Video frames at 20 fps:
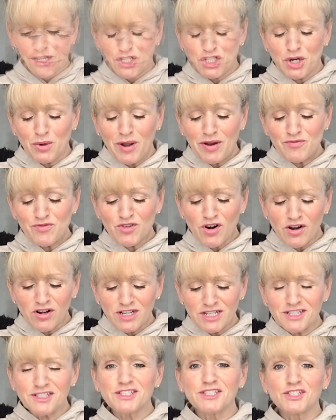Joanne
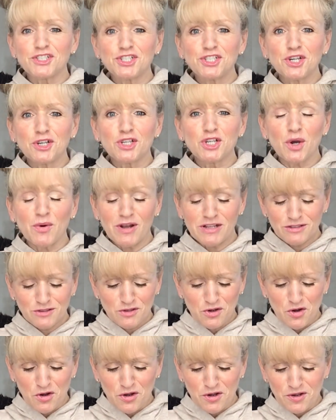Wright. Joanne's
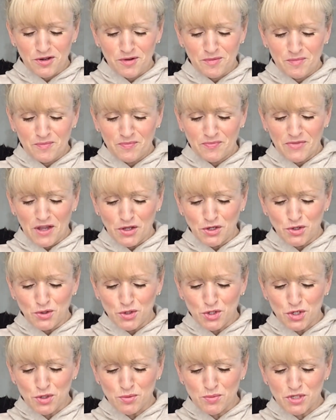got a
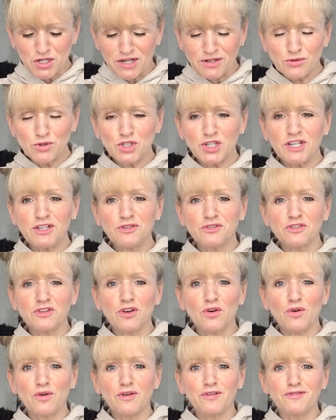YouTube channel. She does a
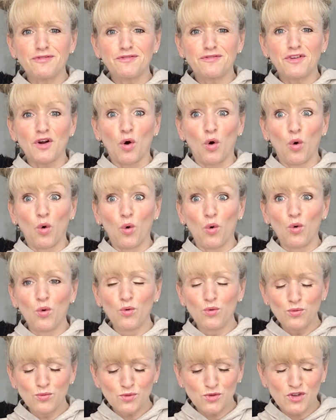lot of
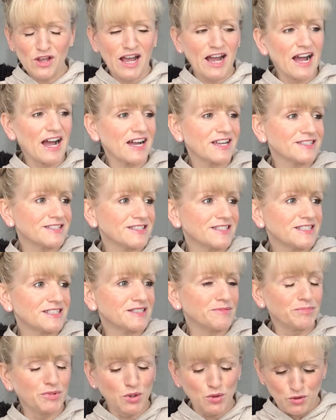hauls
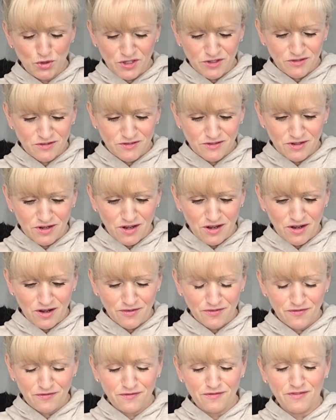and beauty
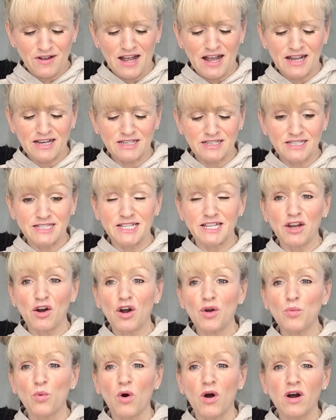stuff and
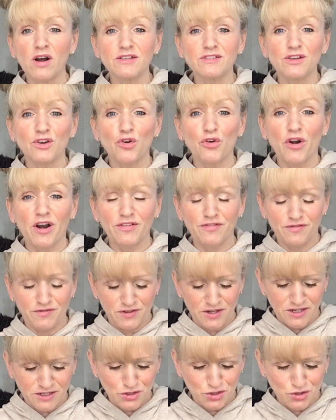DIYs and
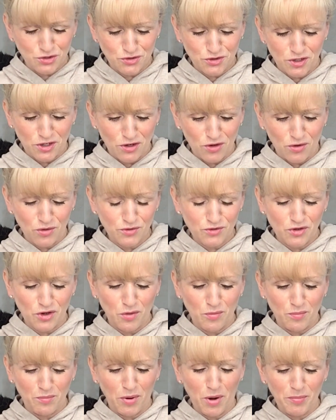crafting. She does a lot.
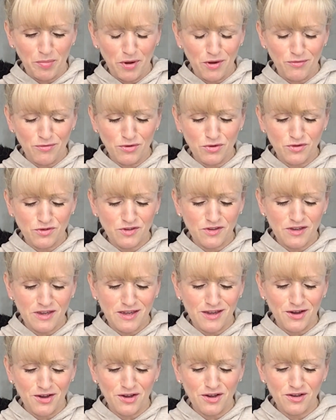So pop over and
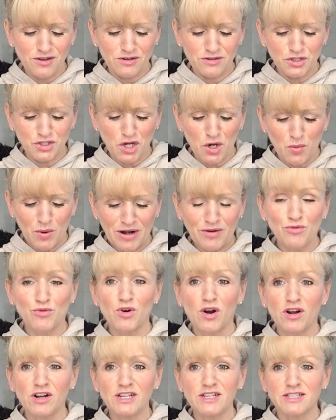see her. Joanne
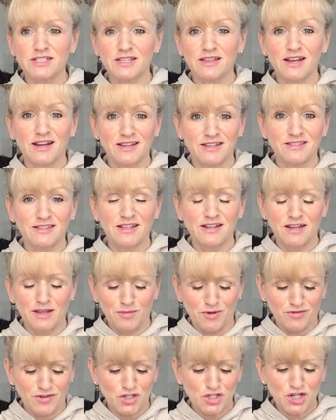Wright, that is the
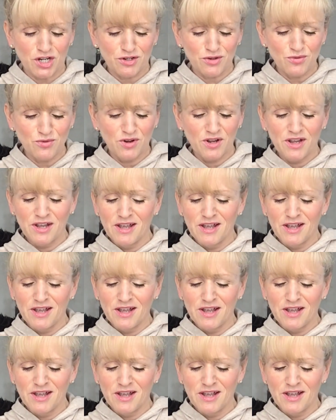name of her channel.